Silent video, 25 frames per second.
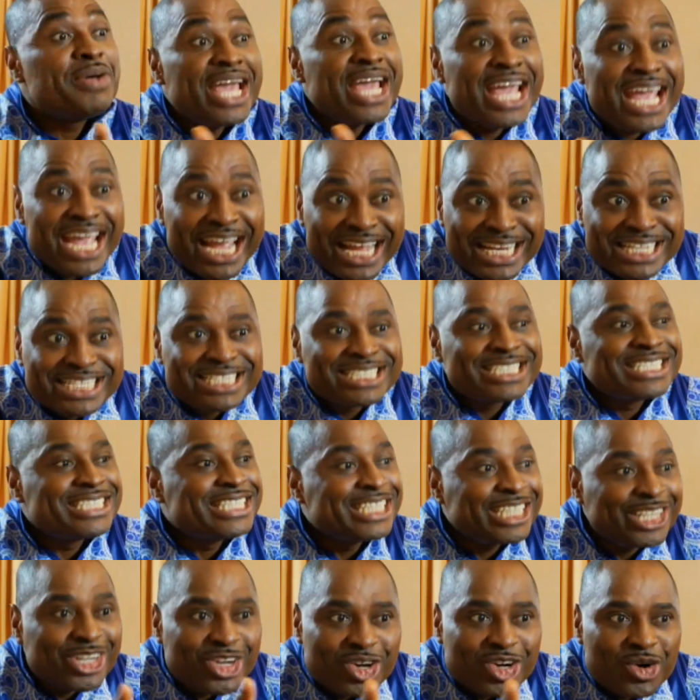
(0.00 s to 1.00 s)
paid
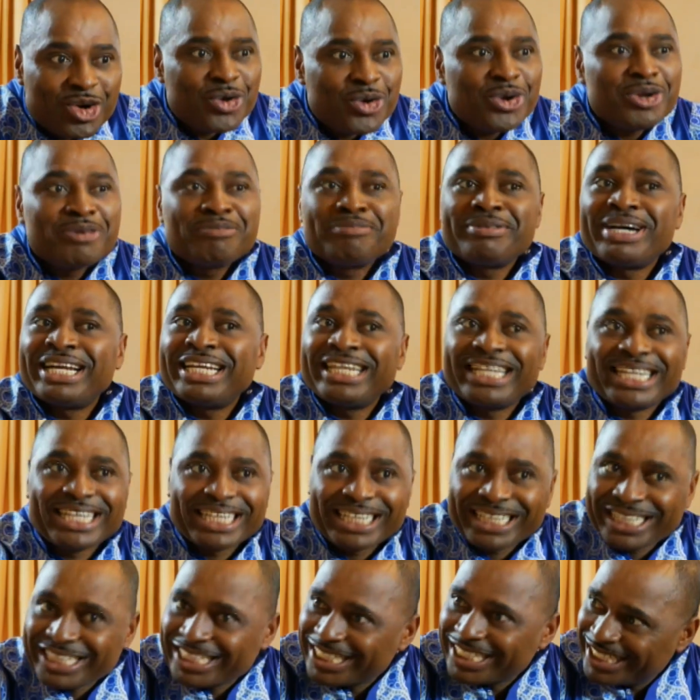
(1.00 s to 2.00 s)
the whole money.
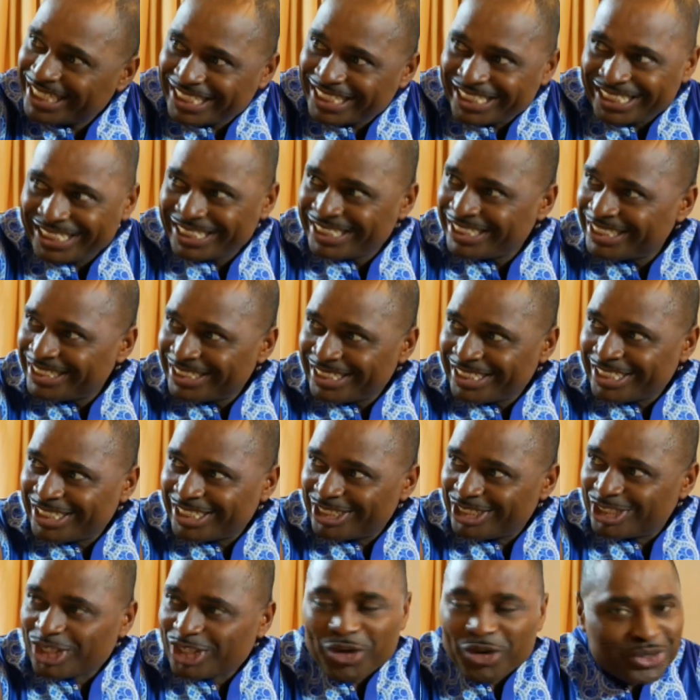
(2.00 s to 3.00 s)

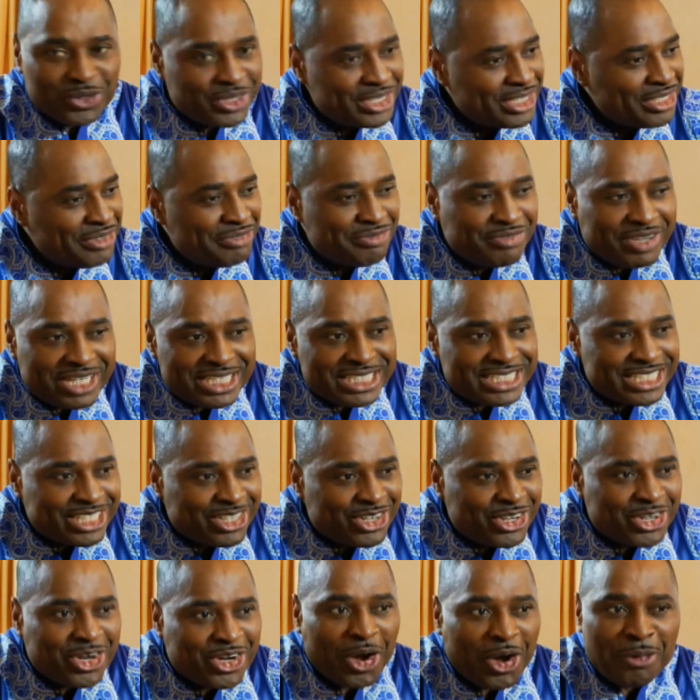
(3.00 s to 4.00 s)
So,
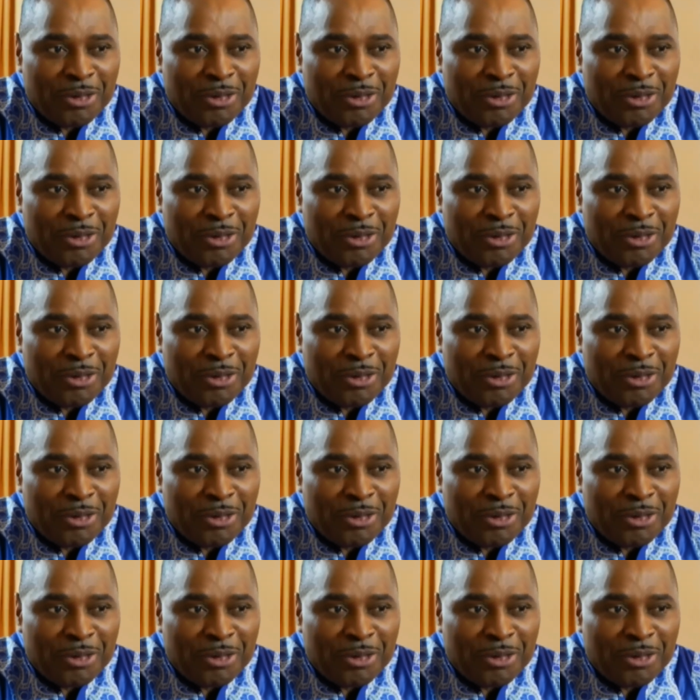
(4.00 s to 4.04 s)
Investico